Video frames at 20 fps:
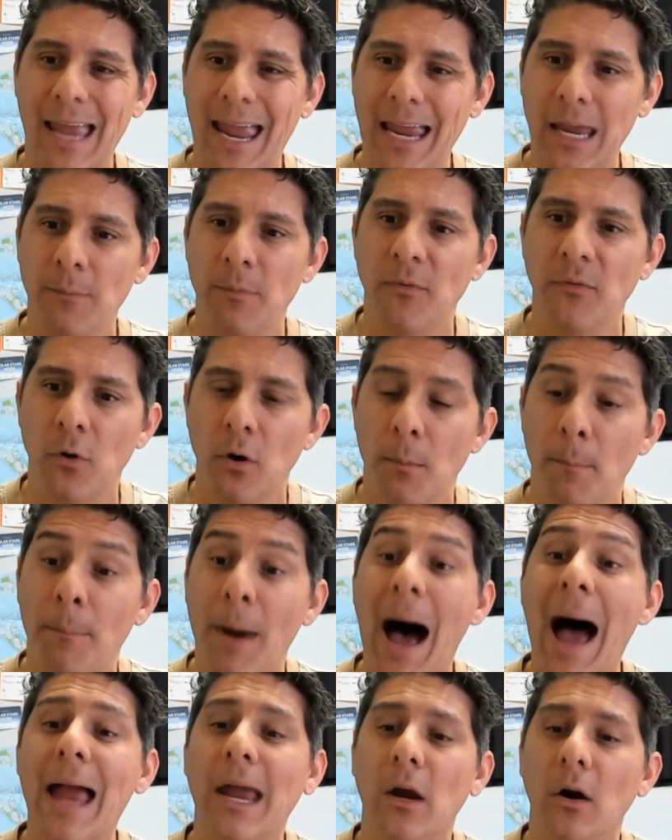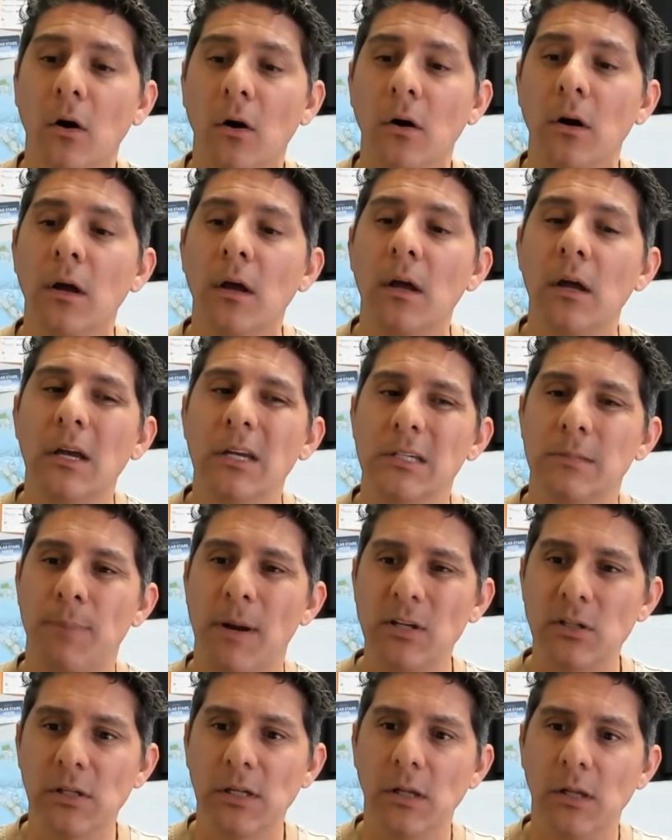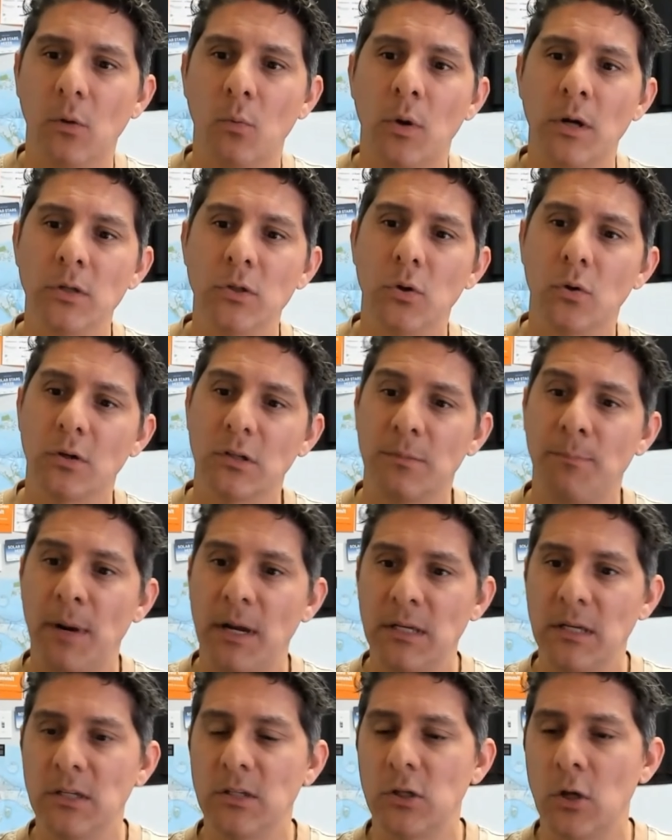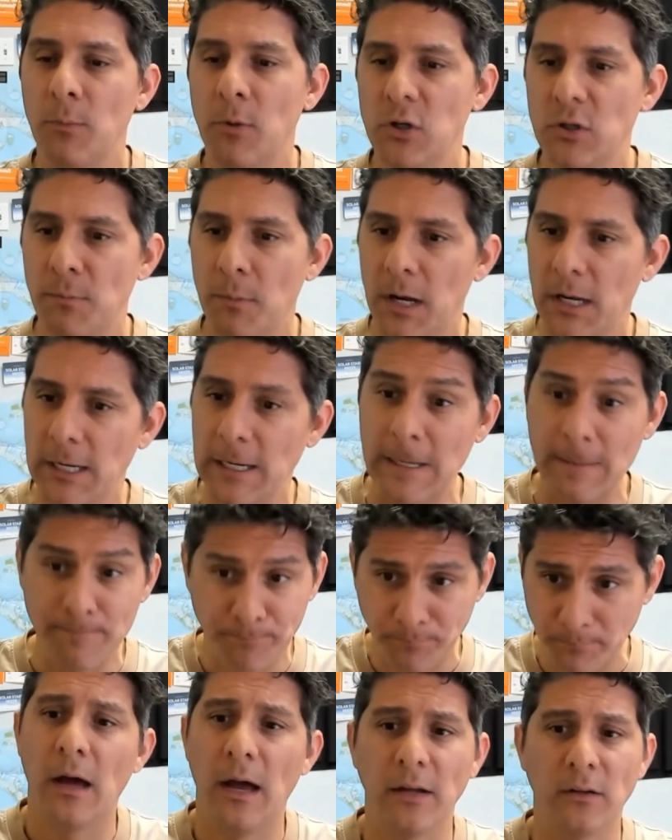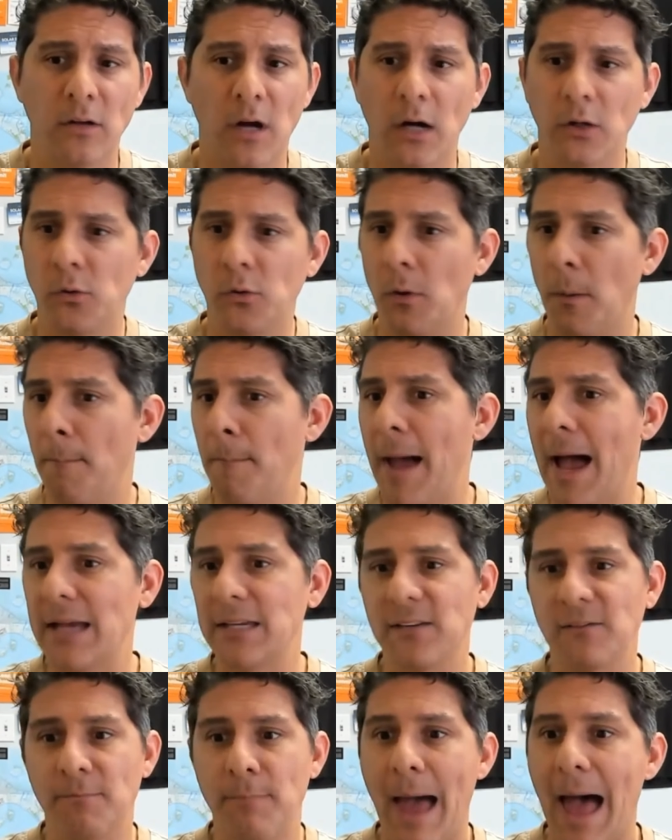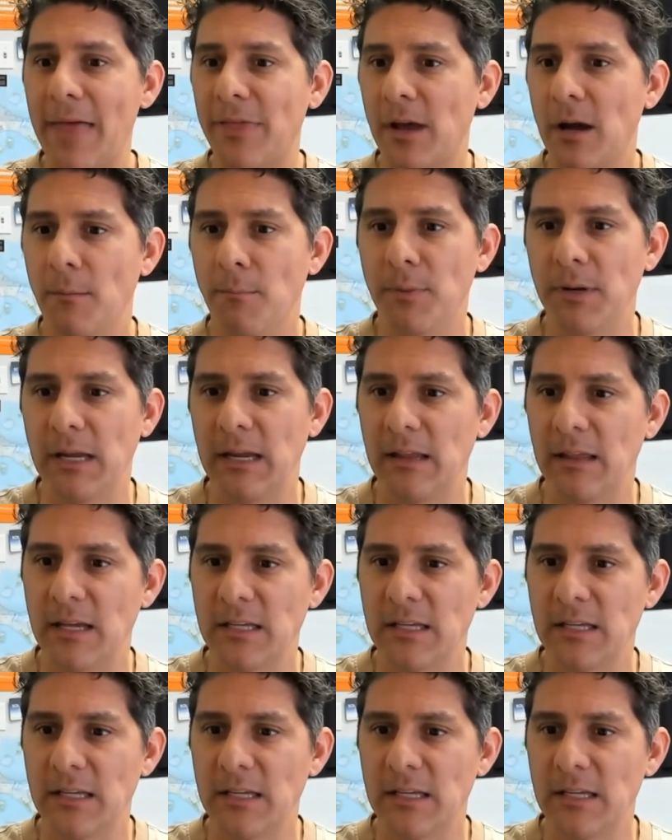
game if you're a buyer, especially the ones who are spending so much money. I talked to a massive bath company